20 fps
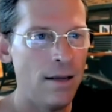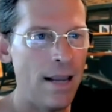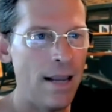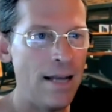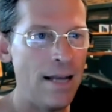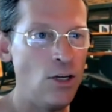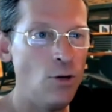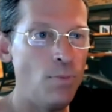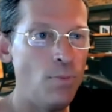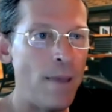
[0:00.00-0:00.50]

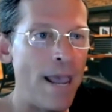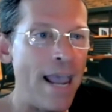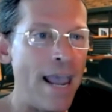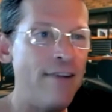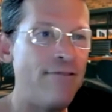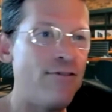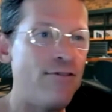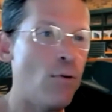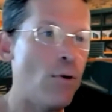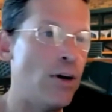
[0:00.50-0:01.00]
and you
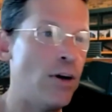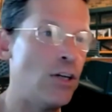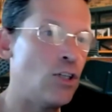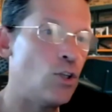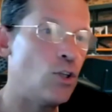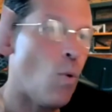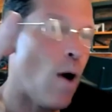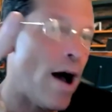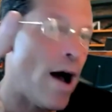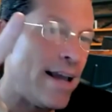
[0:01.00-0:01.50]
paid for it
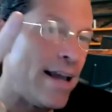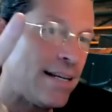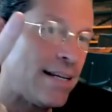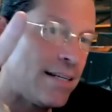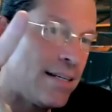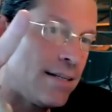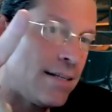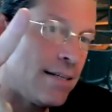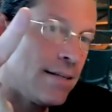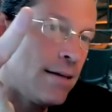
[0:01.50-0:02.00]

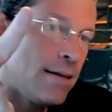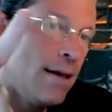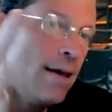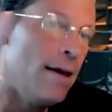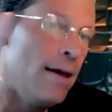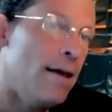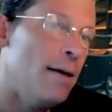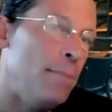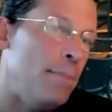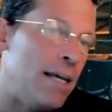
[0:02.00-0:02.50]
twice
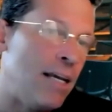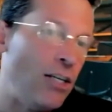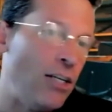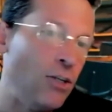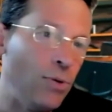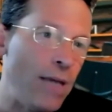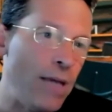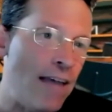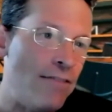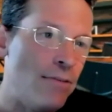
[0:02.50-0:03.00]
because
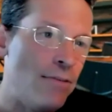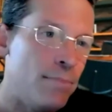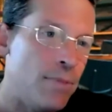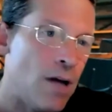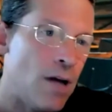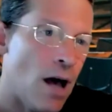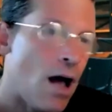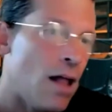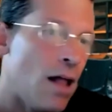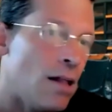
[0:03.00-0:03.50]
you gave them
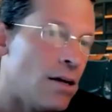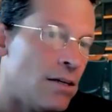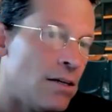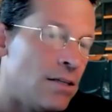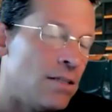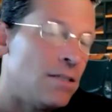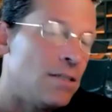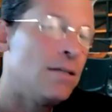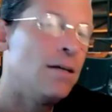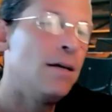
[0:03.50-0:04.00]

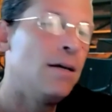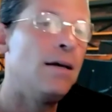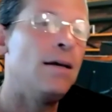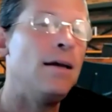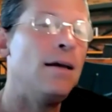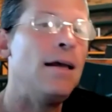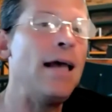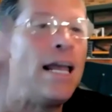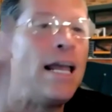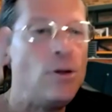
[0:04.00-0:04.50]
dollars
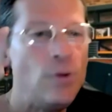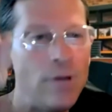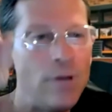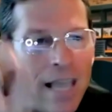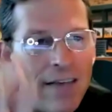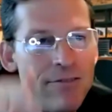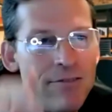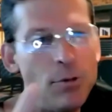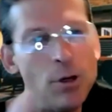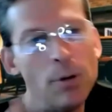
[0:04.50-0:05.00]
and you
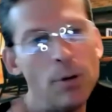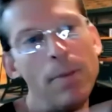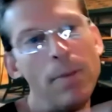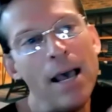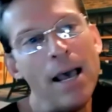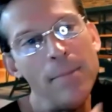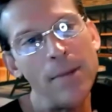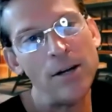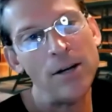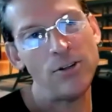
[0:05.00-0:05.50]
gave them your
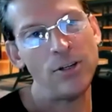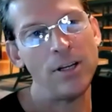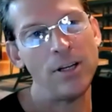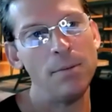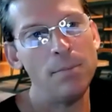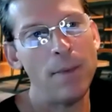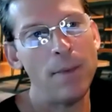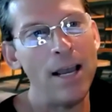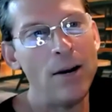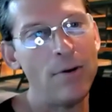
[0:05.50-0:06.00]
biometric
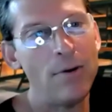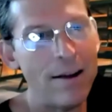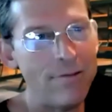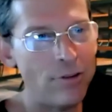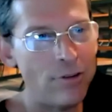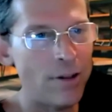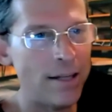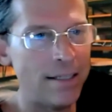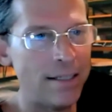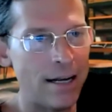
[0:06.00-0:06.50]
and
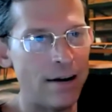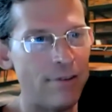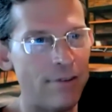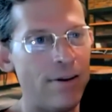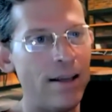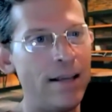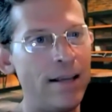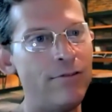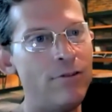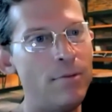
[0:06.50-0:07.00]
biographical
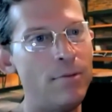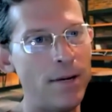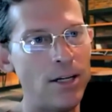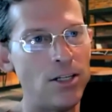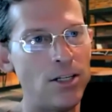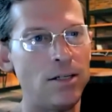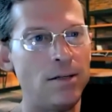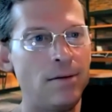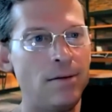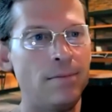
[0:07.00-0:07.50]
identifying
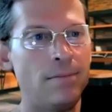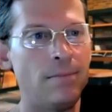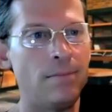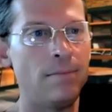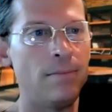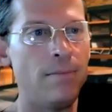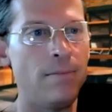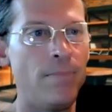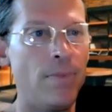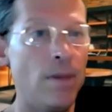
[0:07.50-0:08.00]
information.
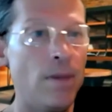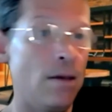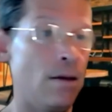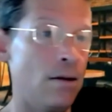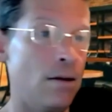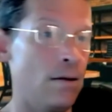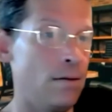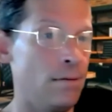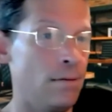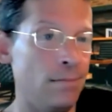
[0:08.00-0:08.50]

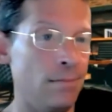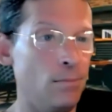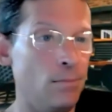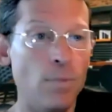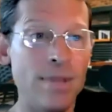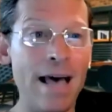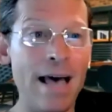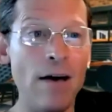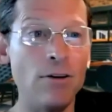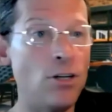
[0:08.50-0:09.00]

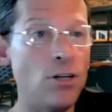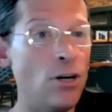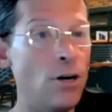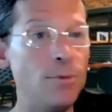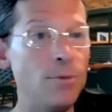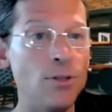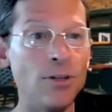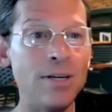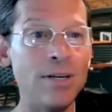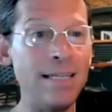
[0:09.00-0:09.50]
Without
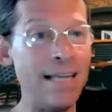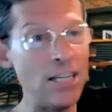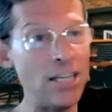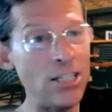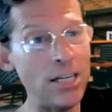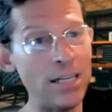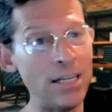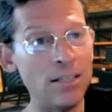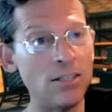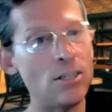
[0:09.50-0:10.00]
terms or
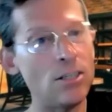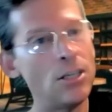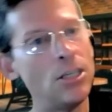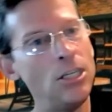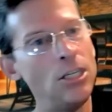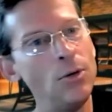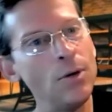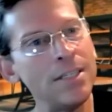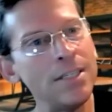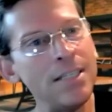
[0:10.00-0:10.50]
conditions,
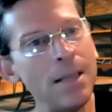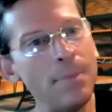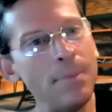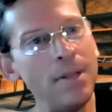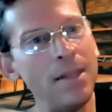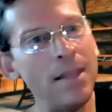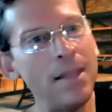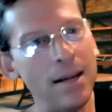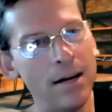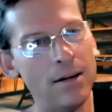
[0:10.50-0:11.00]
you
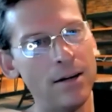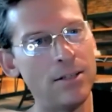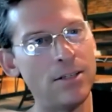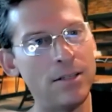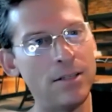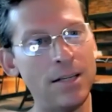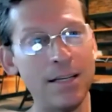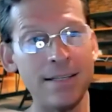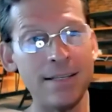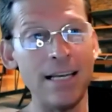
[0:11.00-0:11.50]
accepted
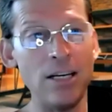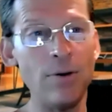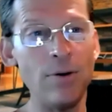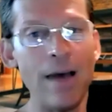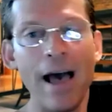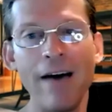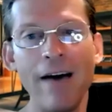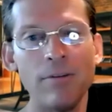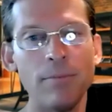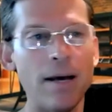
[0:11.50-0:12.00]
theirs because they do
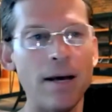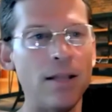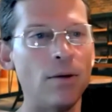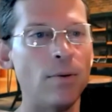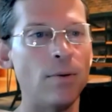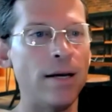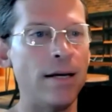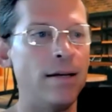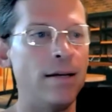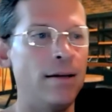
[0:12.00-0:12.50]
have them, by
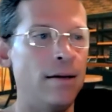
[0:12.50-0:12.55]
the way.